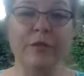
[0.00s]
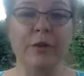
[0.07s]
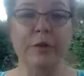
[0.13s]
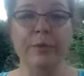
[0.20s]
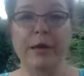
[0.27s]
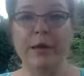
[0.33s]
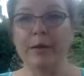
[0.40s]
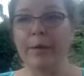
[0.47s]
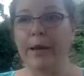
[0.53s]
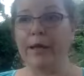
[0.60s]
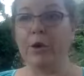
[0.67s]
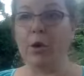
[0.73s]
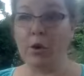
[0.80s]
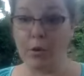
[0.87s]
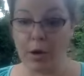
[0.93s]
field, by the
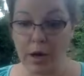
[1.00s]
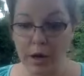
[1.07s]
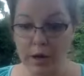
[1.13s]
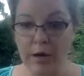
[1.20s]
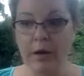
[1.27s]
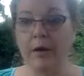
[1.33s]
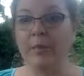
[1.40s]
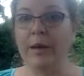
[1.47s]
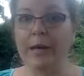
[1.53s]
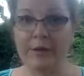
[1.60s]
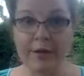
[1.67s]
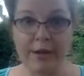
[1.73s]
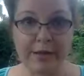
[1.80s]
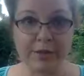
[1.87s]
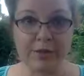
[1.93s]
way. Yoga,
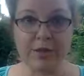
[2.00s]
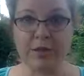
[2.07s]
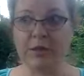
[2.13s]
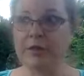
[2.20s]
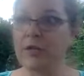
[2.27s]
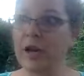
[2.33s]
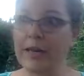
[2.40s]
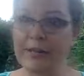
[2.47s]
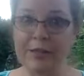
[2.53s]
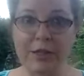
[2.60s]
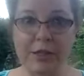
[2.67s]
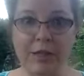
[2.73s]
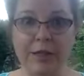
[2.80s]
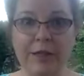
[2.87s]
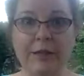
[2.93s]
meditation, Tai
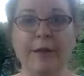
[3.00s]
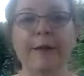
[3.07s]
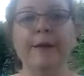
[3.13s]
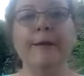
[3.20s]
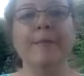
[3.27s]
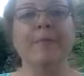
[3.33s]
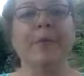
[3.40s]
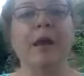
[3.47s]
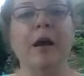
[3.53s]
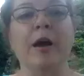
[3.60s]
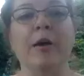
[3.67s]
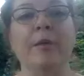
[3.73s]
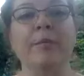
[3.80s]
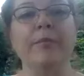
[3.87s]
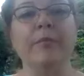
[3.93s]
Chi,
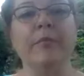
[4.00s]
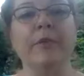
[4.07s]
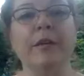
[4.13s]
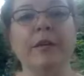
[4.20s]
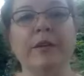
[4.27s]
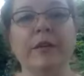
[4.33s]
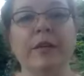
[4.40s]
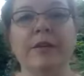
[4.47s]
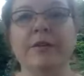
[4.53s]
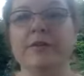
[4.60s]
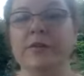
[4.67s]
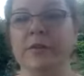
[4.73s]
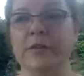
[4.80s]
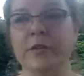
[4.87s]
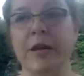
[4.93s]

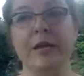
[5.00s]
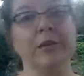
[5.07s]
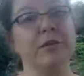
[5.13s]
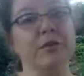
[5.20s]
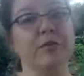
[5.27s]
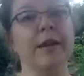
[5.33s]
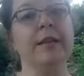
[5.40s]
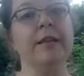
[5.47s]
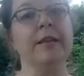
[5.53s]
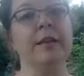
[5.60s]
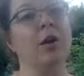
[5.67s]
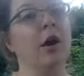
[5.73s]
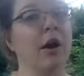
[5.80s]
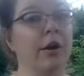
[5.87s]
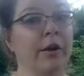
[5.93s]
these tend to strengthen
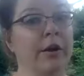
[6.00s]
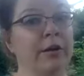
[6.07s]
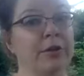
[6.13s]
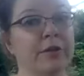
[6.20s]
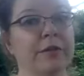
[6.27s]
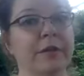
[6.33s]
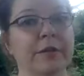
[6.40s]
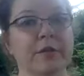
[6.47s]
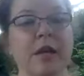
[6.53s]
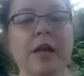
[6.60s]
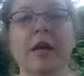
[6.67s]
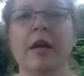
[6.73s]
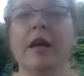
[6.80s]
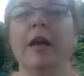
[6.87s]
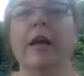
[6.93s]
our energy fields.
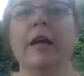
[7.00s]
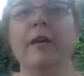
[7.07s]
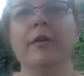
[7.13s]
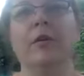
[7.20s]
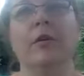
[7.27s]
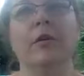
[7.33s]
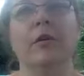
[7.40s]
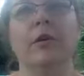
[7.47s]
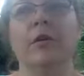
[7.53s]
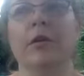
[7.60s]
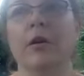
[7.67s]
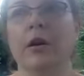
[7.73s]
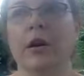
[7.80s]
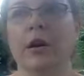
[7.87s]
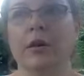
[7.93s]
And
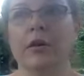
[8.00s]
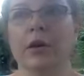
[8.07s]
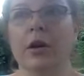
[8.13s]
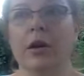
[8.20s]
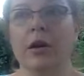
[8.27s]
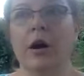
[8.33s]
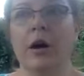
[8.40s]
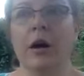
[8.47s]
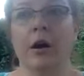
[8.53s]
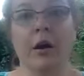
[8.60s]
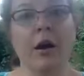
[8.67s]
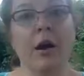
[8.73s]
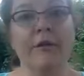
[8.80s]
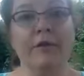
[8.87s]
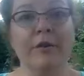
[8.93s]
the
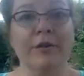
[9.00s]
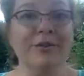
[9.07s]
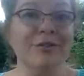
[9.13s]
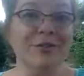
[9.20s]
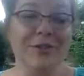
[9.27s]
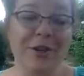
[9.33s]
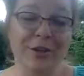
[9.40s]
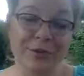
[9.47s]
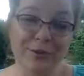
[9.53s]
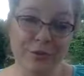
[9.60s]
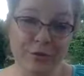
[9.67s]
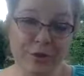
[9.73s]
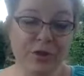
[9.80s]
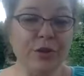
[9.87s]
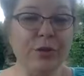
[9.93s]
converse is also
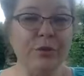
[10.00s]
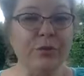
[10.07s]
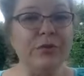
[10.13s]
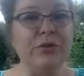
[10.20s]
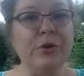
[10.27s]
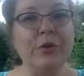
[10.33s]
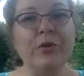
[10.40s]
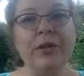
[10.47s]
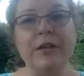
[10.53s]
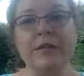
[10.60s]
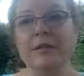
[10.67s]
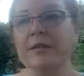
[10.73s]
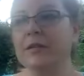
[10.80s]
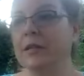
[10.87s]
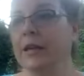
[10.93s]
true. So
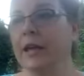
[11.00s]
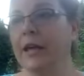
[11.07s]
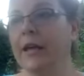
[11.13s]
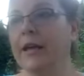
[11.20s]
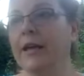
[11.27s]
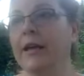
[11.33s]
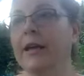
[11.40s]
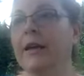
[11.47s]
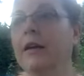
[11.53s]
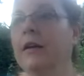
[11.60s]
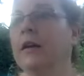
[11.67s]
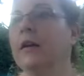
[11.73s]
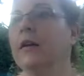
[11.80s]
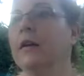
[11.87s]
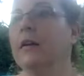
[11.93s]
things like
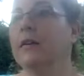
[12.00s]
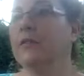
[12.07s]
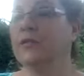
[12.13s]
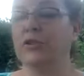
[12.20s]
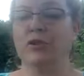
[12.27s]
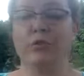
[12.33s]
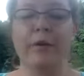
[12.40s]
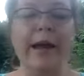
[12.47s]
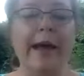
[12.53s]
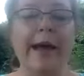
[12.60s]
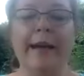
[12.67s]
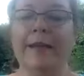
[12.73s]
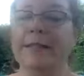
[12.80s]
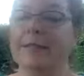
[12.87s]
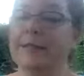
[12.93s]

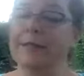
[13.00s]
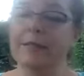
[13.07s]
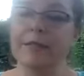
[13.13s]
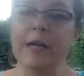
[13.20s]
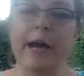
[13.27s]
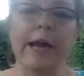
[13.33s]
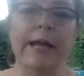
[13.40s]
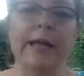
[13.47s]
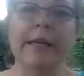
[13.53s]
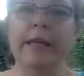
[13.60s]
stress, anxiety,